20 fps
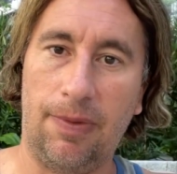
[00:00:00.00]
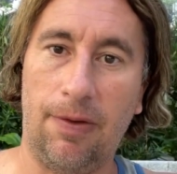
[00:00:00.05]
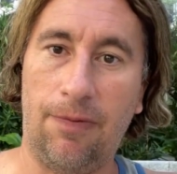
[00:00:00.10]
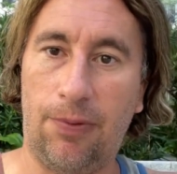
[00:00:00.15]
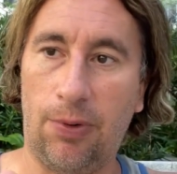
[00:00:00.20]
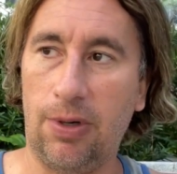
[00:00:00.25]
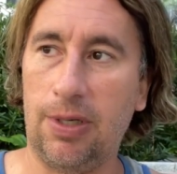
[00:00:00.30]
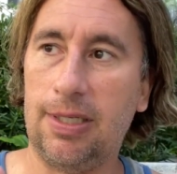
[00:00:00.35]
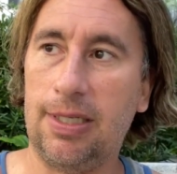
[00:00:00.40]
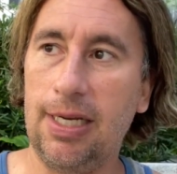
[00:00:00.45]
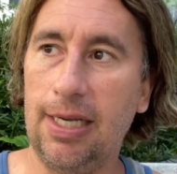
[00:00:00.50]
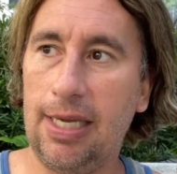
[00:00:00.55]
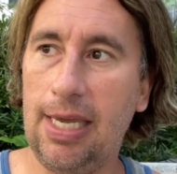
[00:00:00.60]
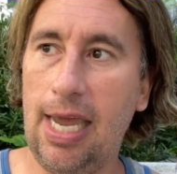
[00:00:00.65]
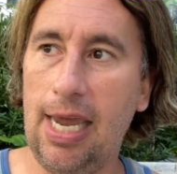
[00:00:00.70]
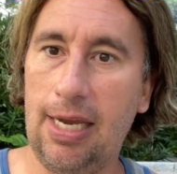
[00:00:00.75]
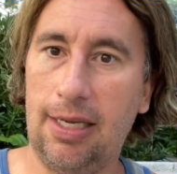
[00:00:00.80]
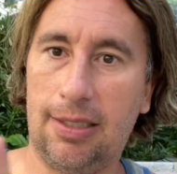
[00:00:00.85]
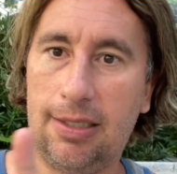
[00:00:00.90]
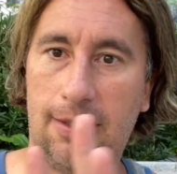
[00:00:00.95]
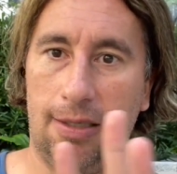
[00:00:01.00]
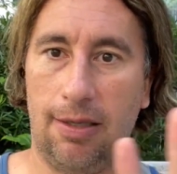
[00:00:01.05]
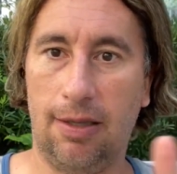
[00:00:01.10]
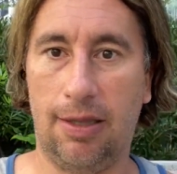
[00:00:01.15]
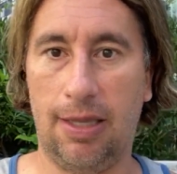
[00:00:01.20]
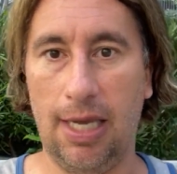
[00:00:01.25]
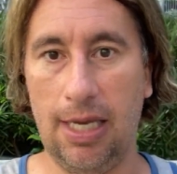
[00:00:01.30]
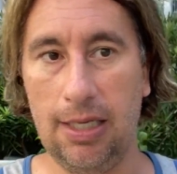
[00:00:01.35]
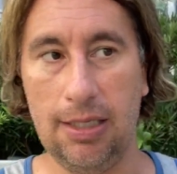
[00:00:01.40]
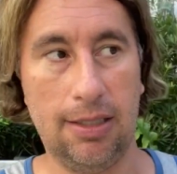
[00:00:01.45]
Force negates
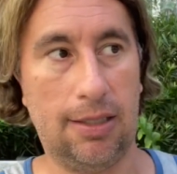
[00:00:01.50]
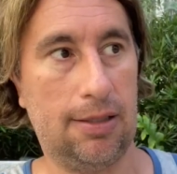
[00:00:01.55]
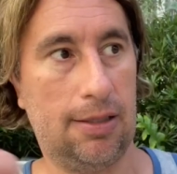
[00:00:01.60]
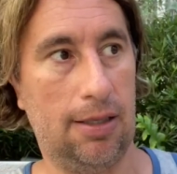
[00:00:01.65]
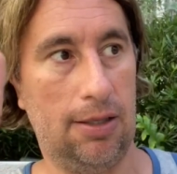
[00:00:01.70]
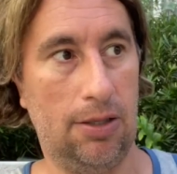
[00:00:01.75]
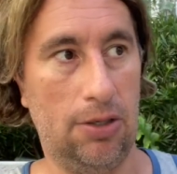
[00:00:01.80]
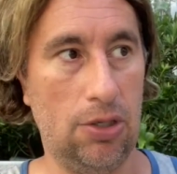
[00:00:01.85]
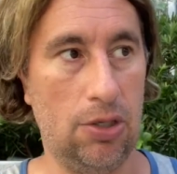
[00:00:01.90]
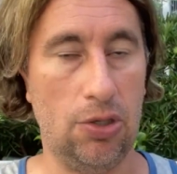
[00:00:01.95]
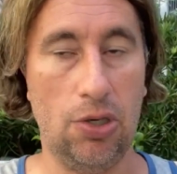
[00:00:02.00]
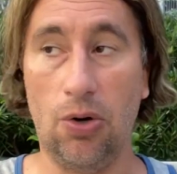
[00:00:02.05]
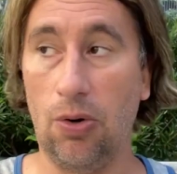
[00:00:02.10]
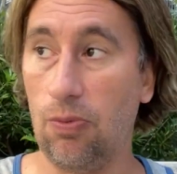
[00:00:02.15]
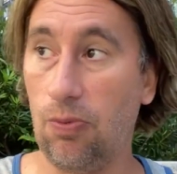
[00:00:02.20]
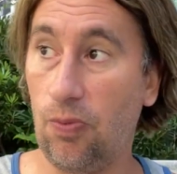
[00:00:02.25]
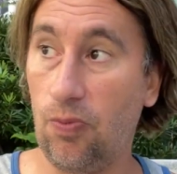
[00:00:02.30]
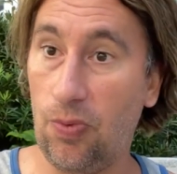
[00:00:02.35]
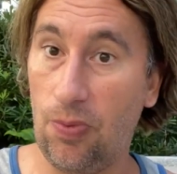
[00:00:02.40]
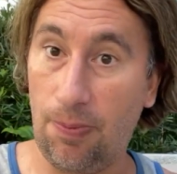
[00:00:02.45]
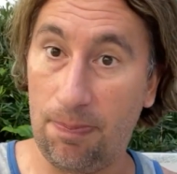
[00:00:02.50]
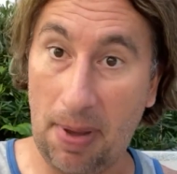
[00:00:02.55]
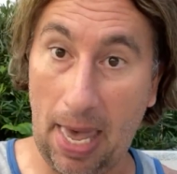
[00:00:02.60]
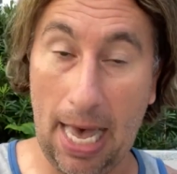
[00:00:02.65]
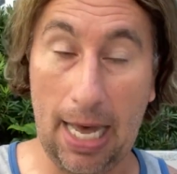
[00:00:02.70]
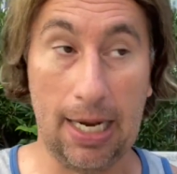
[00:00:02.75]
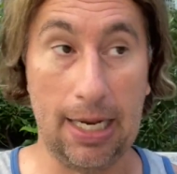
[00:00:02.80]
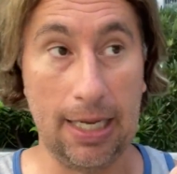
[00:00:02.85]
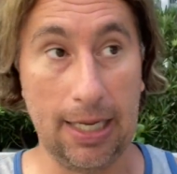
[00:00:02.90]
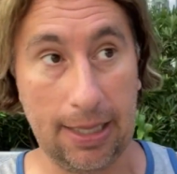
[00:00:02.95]
things. You're
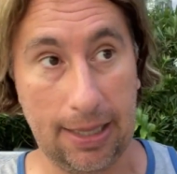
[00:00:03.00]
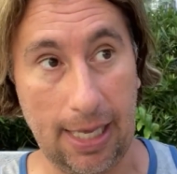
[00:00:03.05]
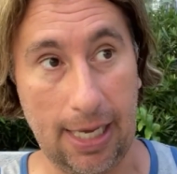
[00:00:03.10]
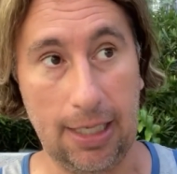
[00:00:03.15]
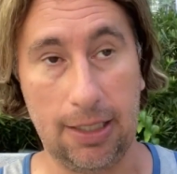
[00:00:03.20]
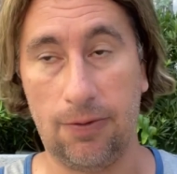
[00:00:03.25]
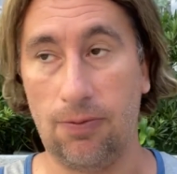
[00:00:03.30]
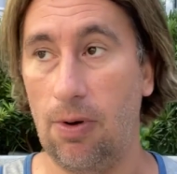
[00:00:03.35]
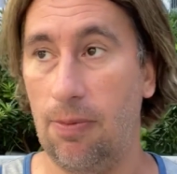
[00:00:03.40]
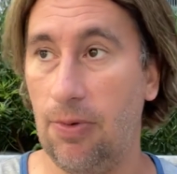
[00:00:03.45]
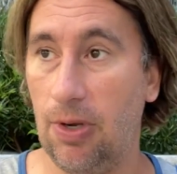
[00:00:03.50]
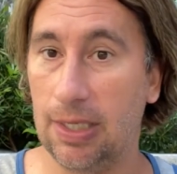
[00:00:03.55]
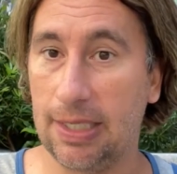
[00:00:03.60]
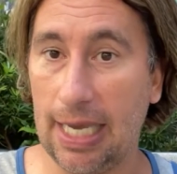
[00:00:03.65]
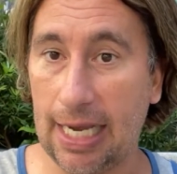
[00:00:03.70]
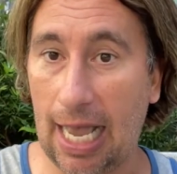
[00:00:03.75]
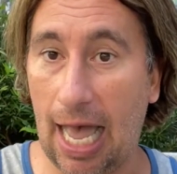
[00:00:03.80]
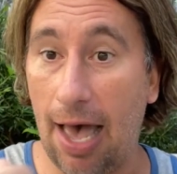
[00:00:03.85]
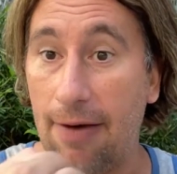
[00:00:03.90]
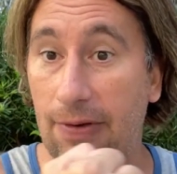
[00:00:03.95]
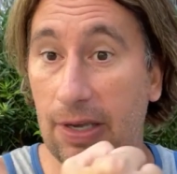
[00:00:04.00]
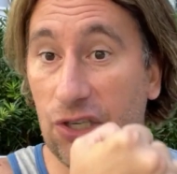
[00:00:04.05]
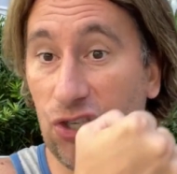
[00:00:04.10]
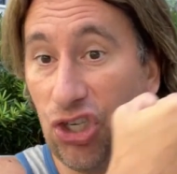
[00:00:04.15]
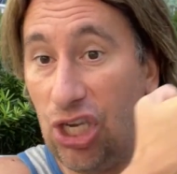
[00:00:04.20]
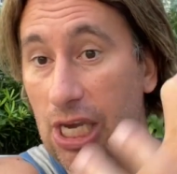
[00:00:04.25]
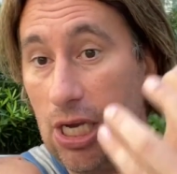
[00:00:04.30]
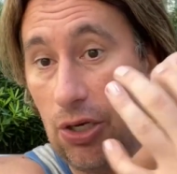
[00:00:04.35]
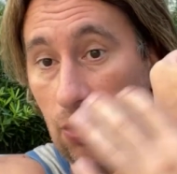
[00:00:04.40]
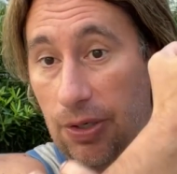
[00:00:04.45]
repelling things from you. It's like I have a
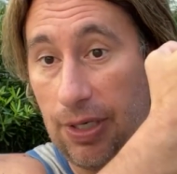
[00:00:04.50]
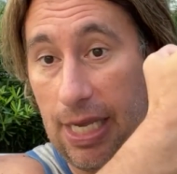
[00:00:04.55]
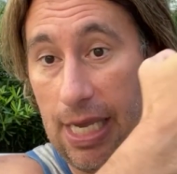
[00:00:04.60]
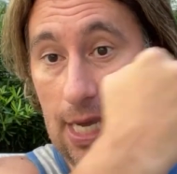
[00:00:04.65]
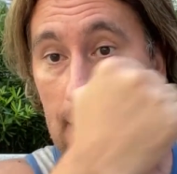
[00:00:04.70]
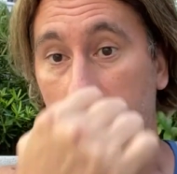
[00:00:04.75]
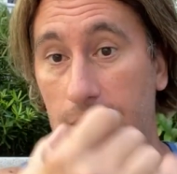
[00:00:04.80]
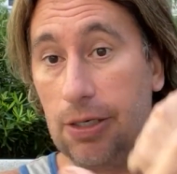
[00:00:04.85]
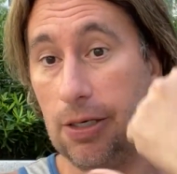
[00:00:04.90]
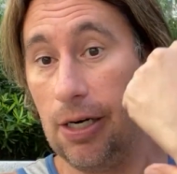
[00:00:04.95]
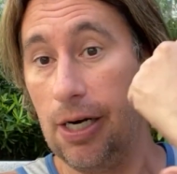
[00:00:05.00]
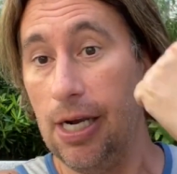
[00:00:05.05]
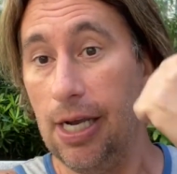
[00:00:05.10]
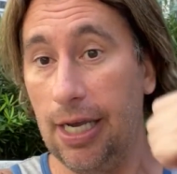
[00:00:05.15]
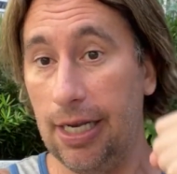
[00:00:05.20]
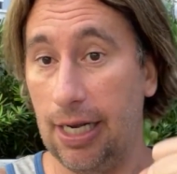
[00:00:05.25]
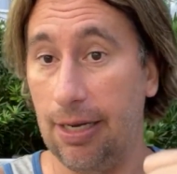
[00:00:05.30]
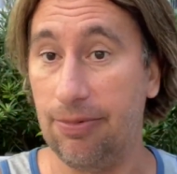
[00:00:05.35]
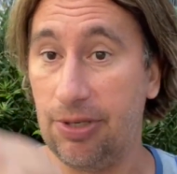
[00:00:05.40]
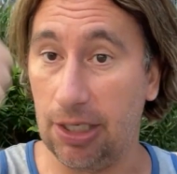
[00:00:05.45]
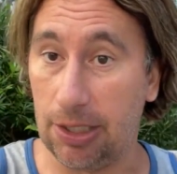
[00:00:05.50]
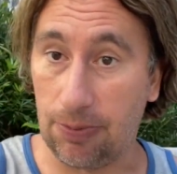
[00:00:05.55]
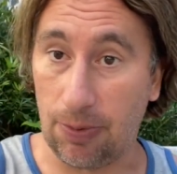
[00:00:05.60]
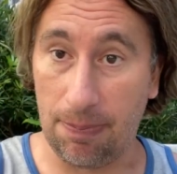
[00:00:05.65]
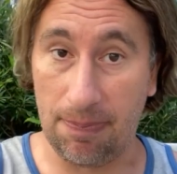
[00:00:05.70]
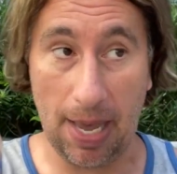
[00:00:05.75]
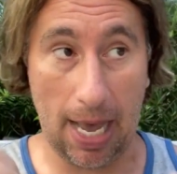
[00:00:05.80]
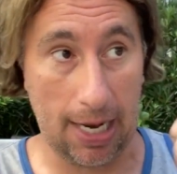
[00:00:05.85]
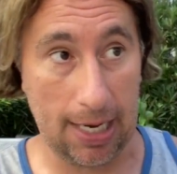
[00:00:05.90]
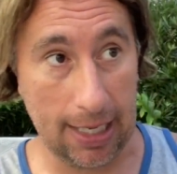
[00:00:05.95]
shield here and I'm just
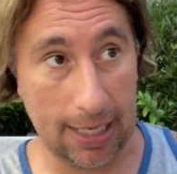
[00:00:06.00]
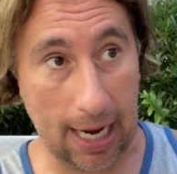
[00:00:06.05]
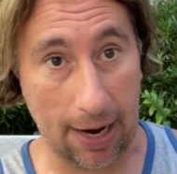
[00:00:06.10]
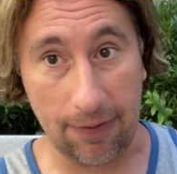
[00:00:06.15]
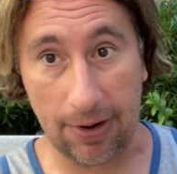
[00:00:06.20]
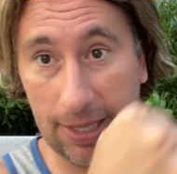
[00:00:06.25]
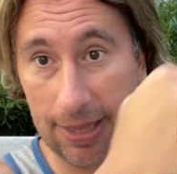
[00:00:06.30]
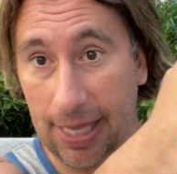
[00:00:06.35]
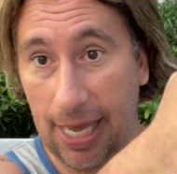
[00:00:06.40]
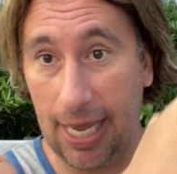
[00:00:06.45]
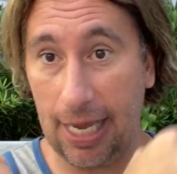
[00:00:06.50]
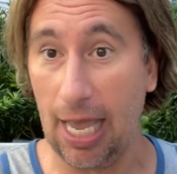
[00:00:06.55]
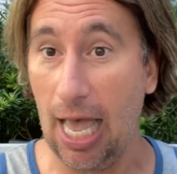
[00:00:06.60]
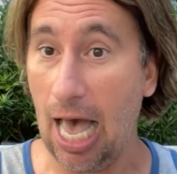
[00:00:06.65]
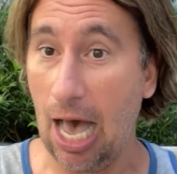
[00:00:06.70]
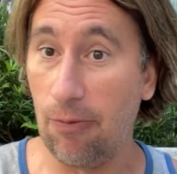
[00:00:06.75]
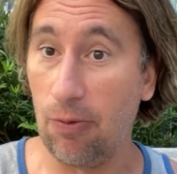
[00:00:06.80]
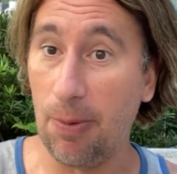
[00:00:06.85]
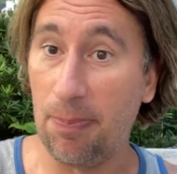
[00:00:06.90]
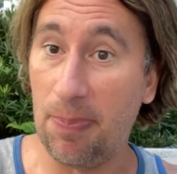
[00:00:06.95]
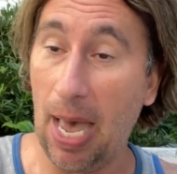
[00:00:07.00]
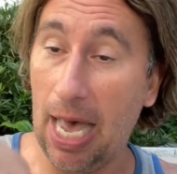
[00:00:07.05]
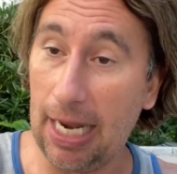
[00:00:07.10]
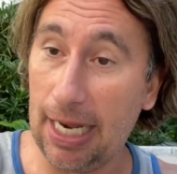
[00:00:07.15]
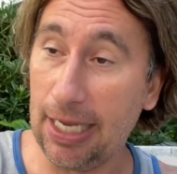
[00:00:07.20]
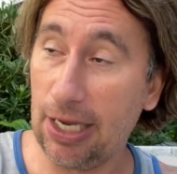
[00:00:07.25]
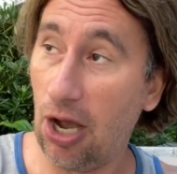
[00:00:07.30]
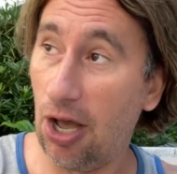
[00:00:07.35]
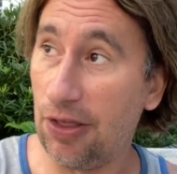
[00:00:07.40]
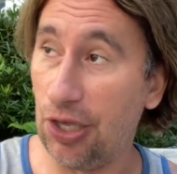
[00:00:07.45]
repelling everything. I'm
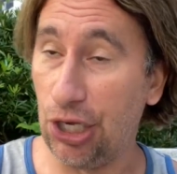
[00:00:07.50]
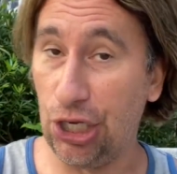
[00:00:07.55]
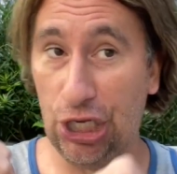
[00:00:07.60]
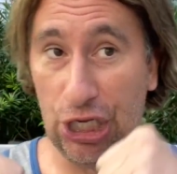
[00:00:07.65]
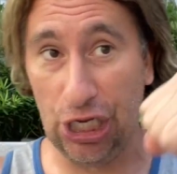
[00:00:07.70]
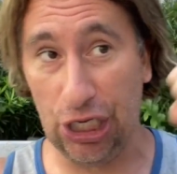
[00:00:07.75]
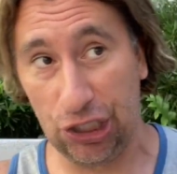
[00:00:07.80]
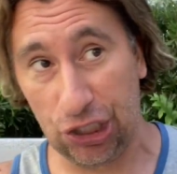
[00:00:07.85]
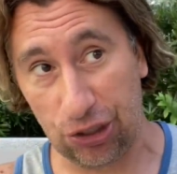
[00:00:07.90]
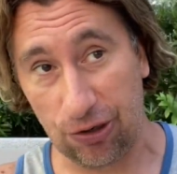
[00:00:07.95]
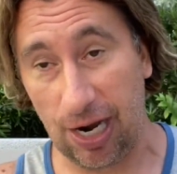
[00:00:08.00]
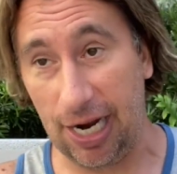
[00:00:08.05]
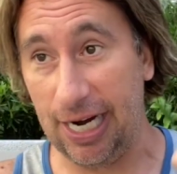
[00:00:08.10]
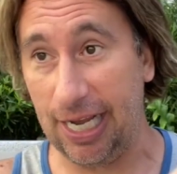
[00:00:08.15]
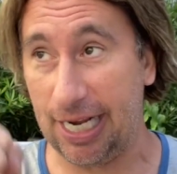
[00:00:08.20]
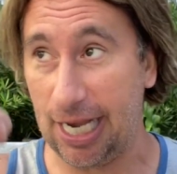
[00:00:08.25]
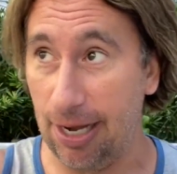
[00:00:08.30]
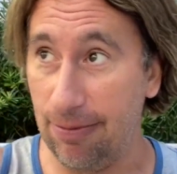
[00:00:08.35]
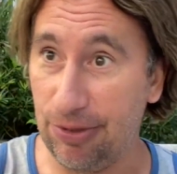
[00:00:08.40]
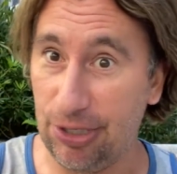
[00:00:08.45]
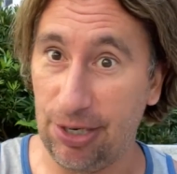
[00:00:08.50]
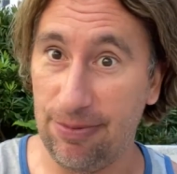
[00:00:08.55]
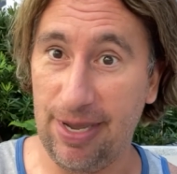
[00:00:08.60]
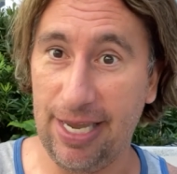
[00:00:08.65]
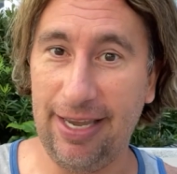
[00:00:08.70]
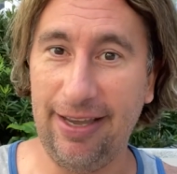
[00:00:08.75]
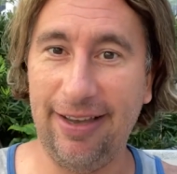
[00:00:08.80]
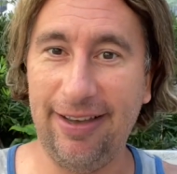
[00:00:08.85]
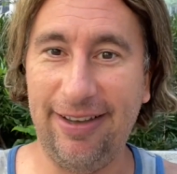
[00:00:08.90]
repelling all the good trying to come to me.